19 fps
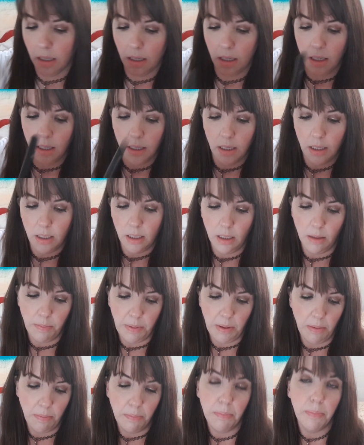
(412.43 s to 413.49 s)
a little
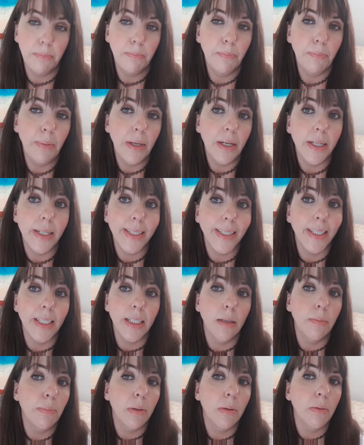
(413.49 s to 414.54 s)
bit
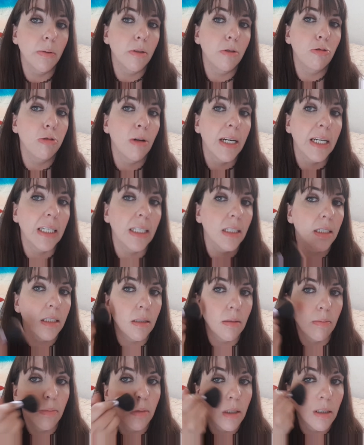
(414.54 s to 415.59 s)
better, but we'll try and get
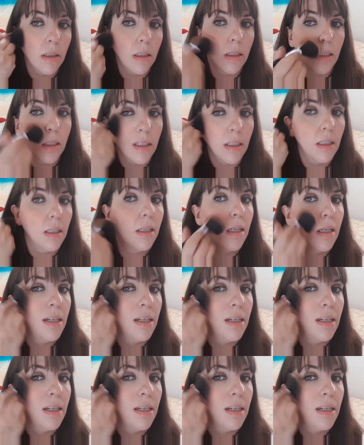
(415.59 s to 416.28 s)
some colour.